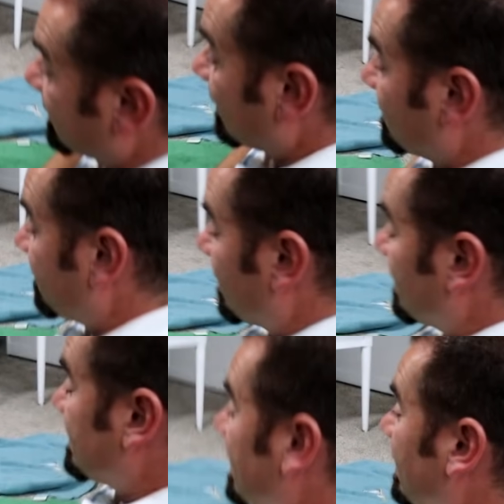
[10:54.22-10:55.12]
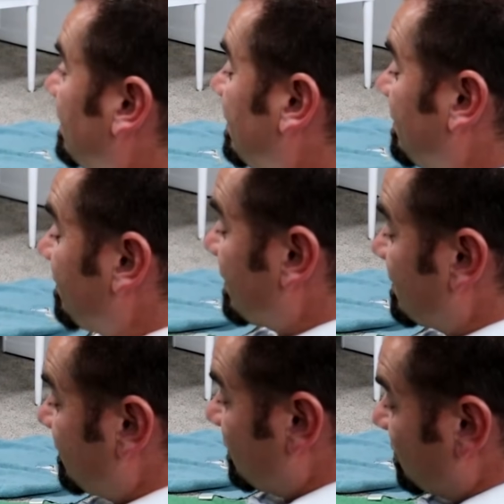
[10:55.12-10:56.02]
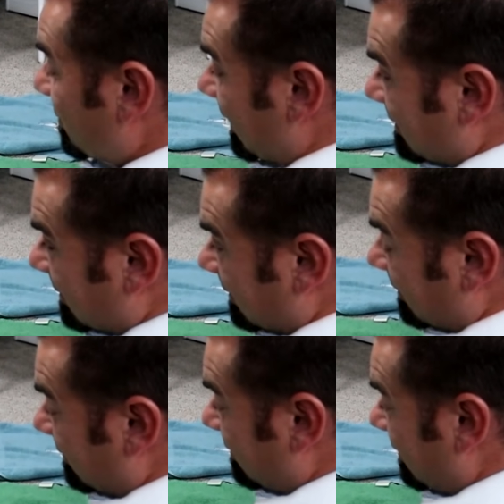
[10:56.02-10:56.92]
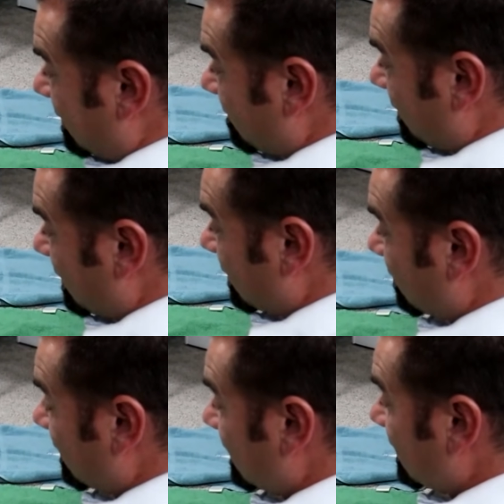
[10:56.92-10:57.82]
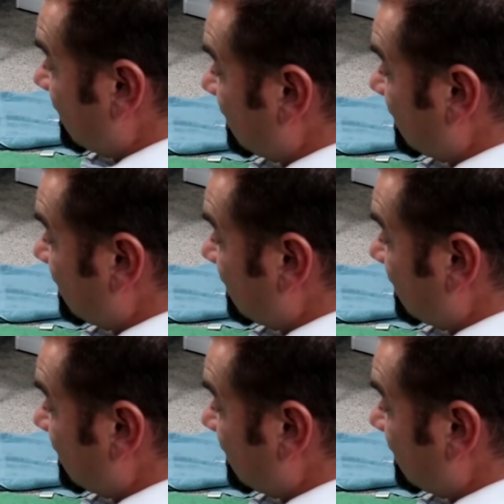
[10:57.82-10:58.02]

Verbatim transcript: I think we've already said it. The rest of you, Branson, I think you've already agreed.